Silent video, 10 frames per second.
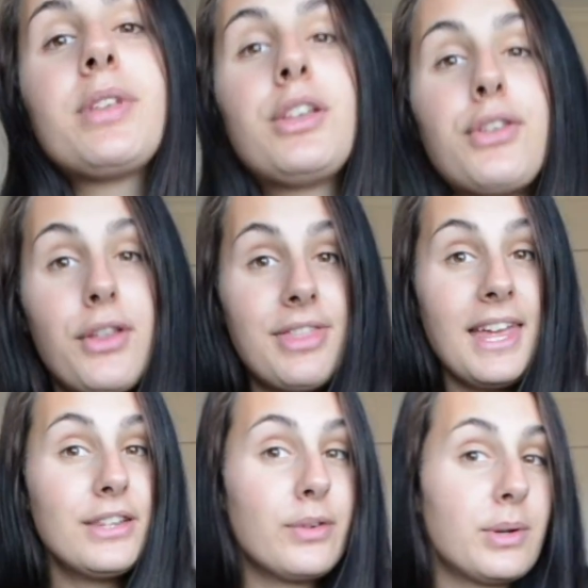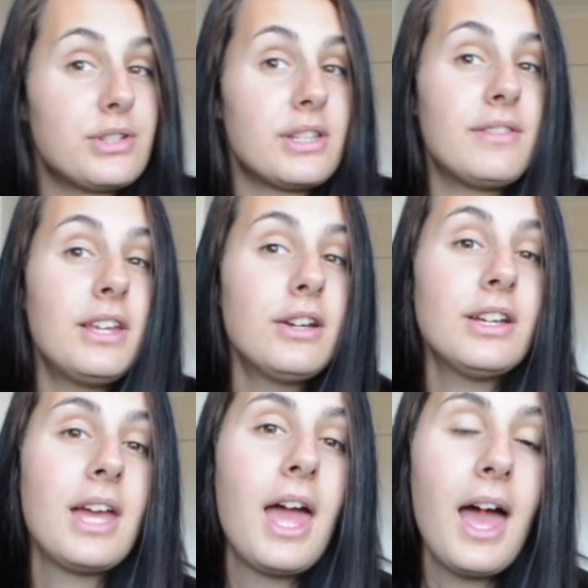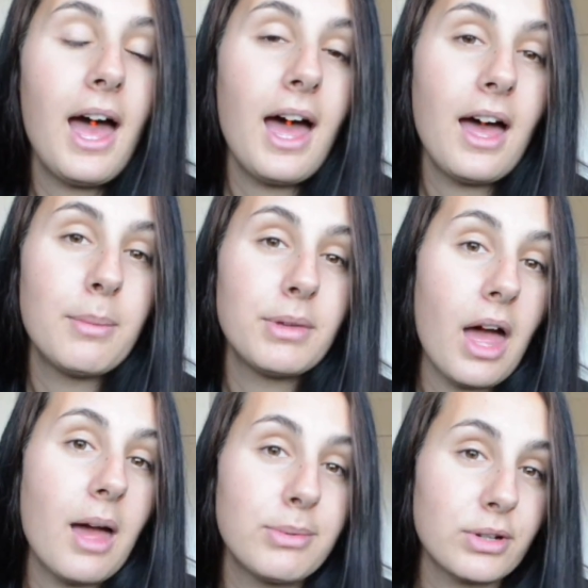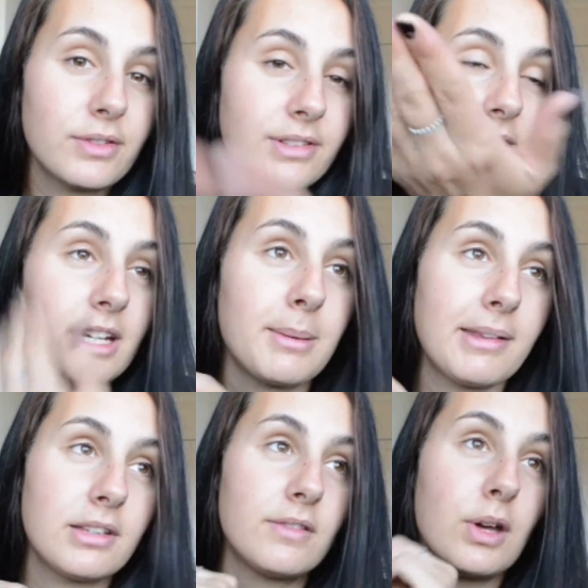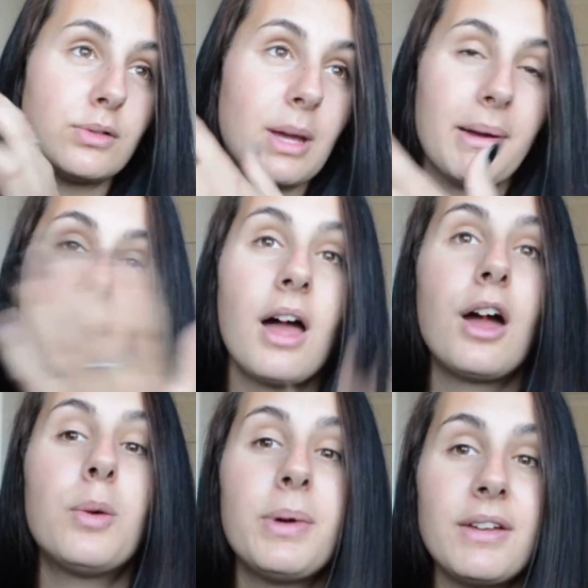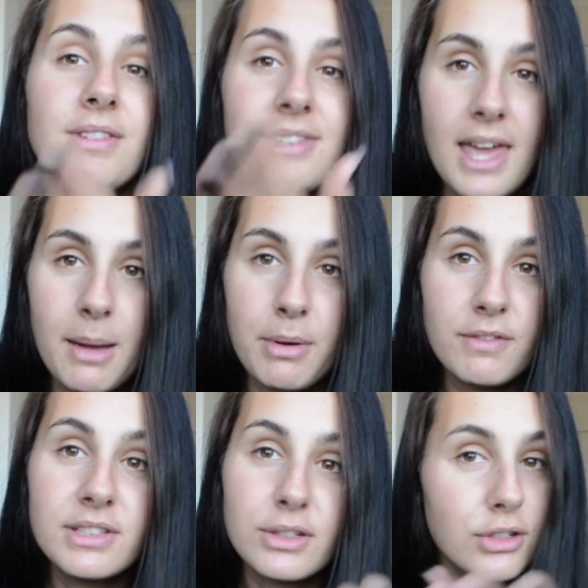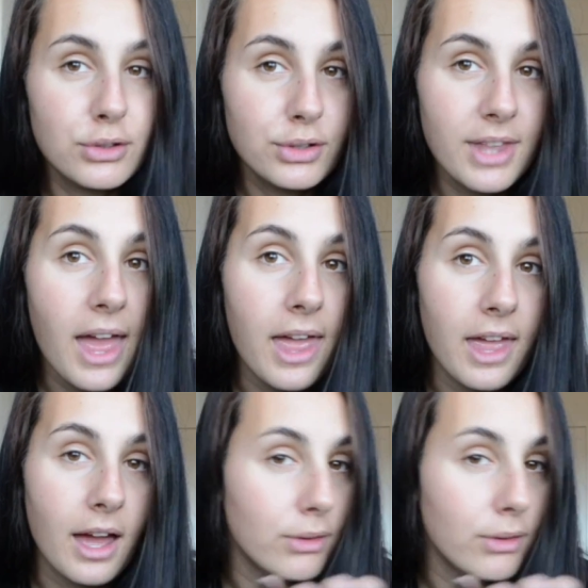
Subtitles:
So thanks for watching the video. I'm sorry for staring at myself the whole time. I can't help it. If it's there, I'm obviously going to look there.